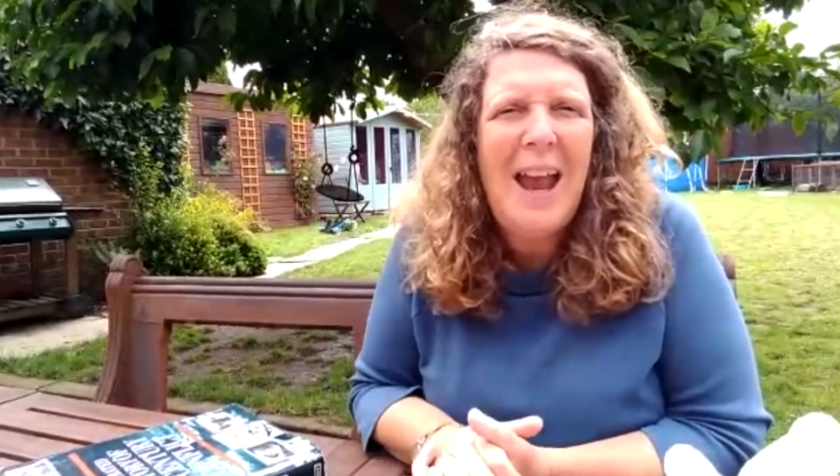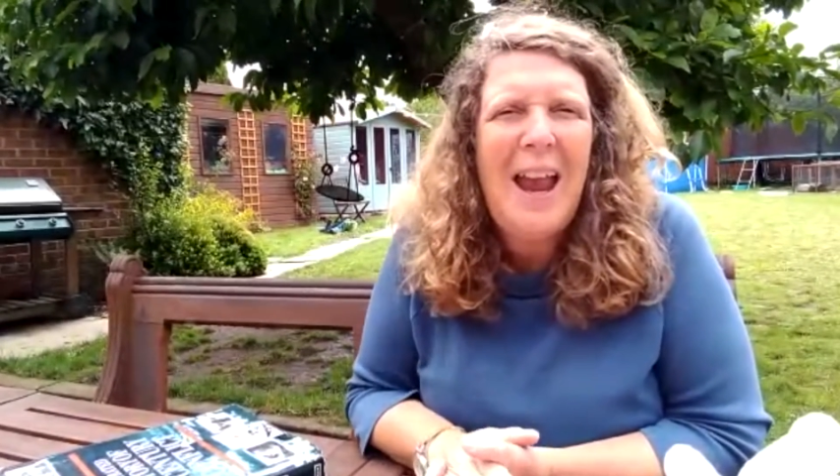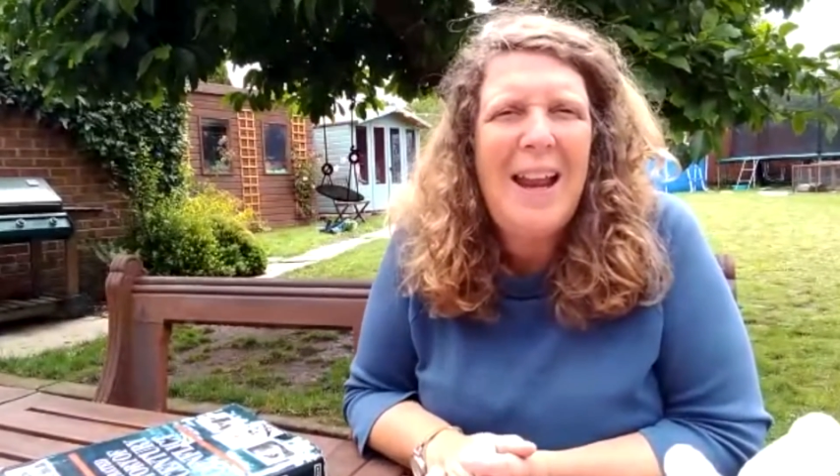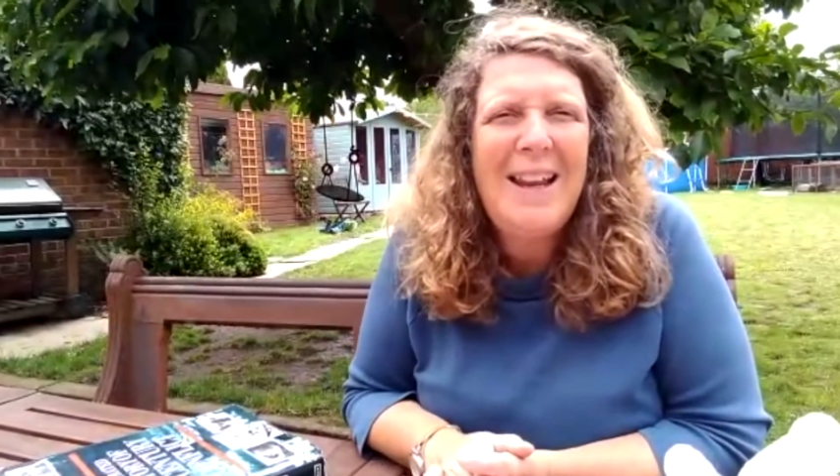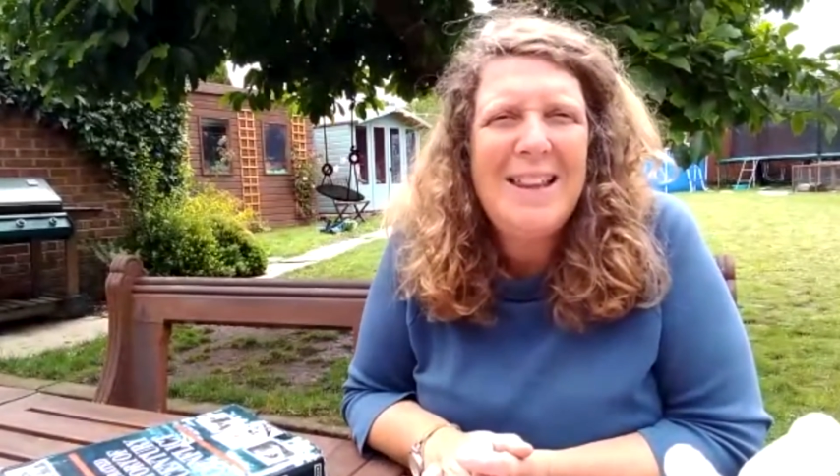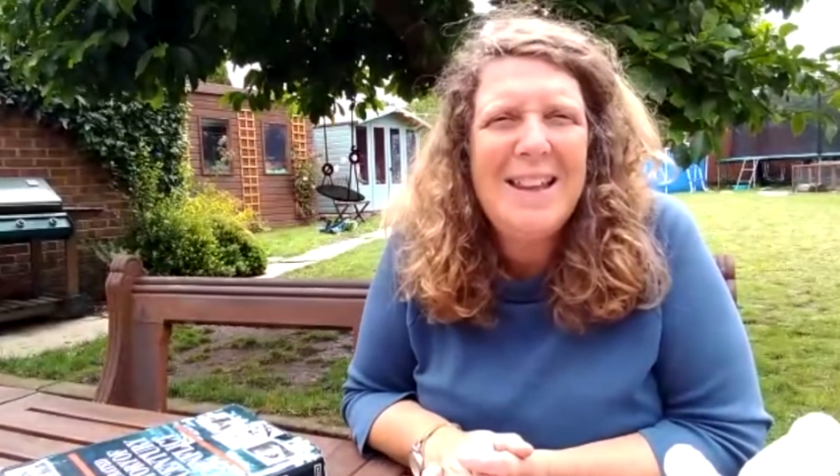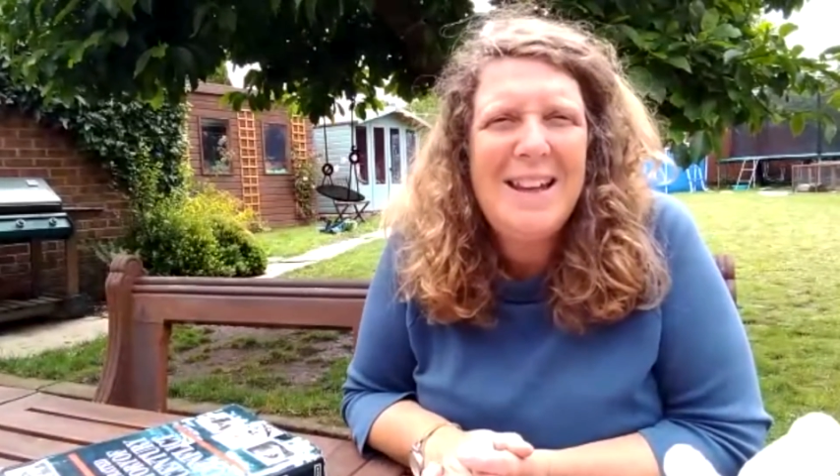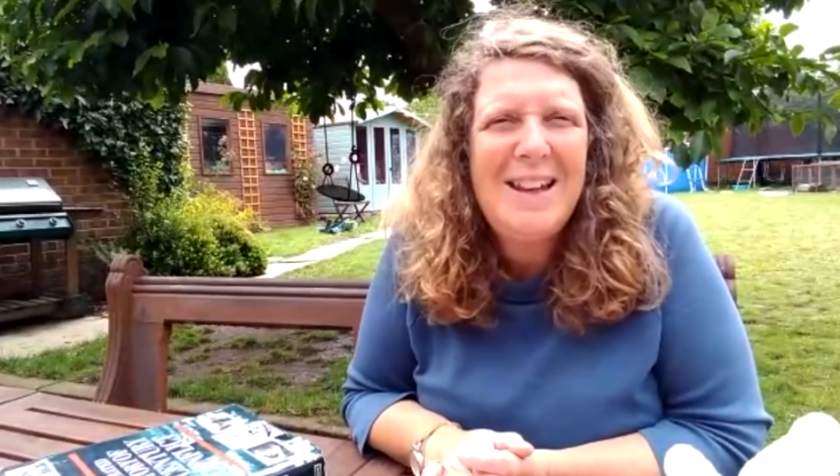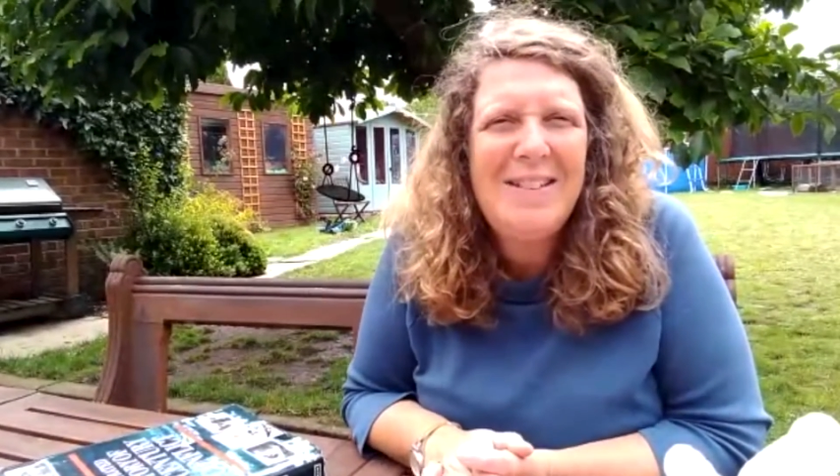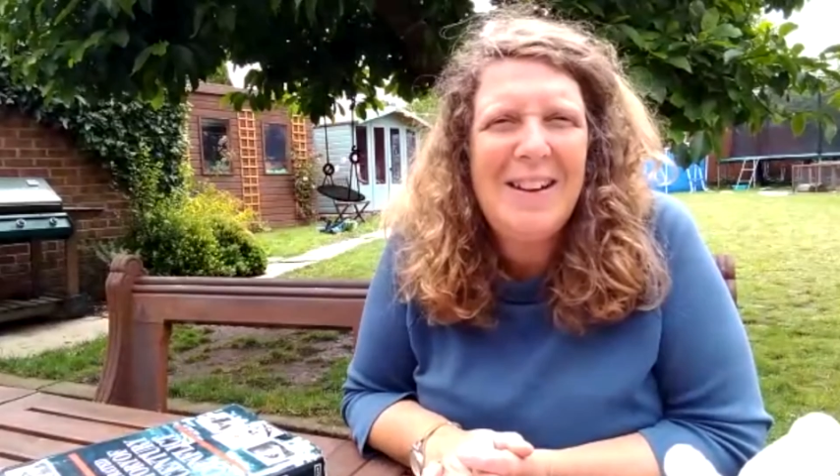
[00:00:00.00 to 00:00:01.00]

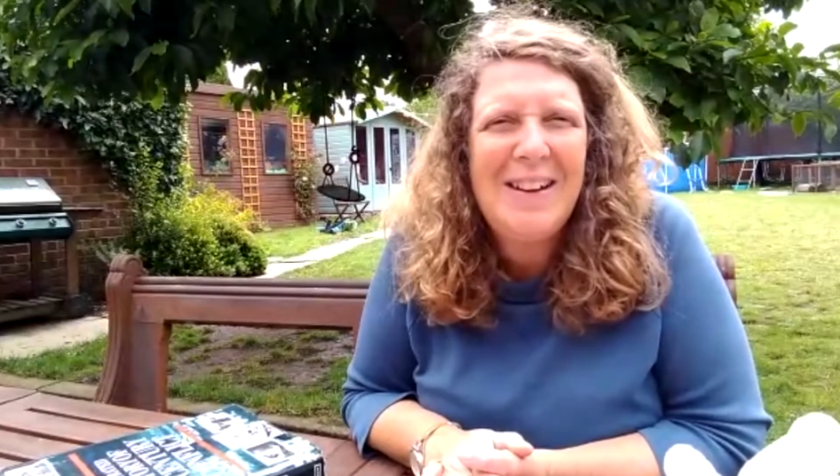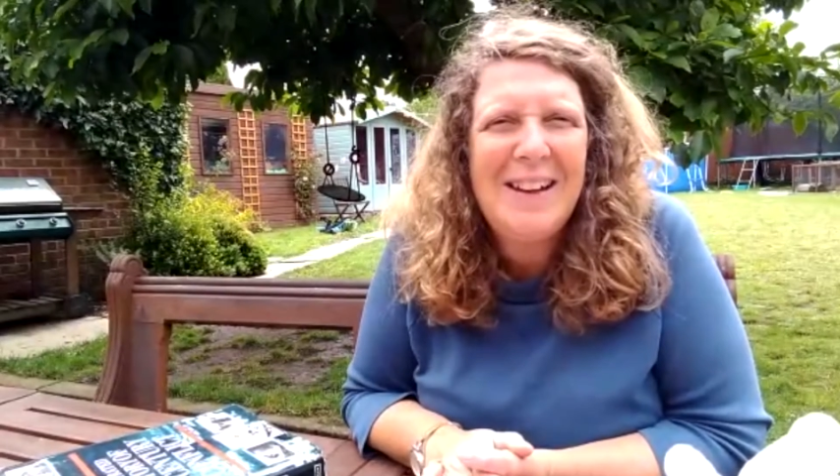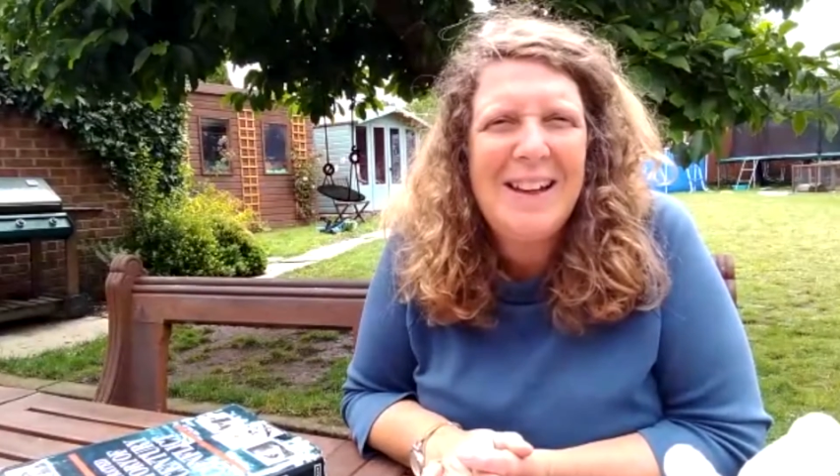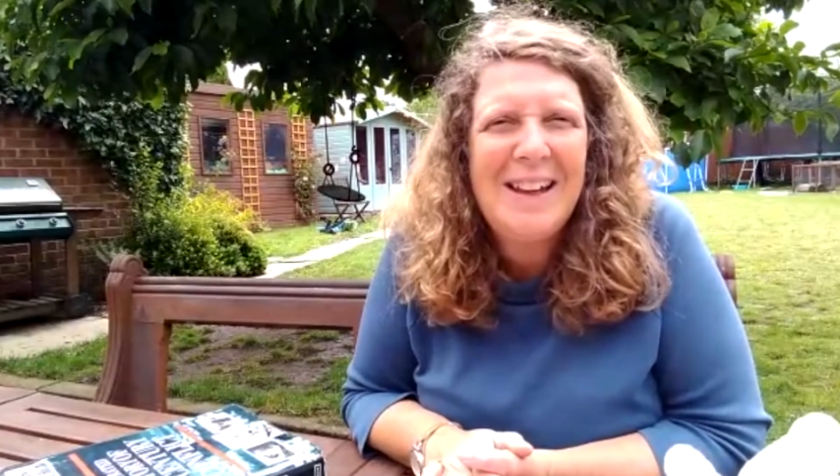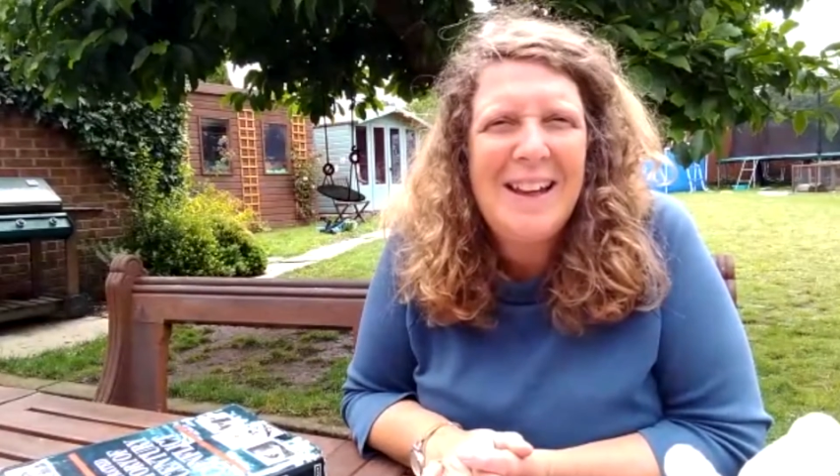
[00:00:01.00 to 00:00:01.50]
anything you like.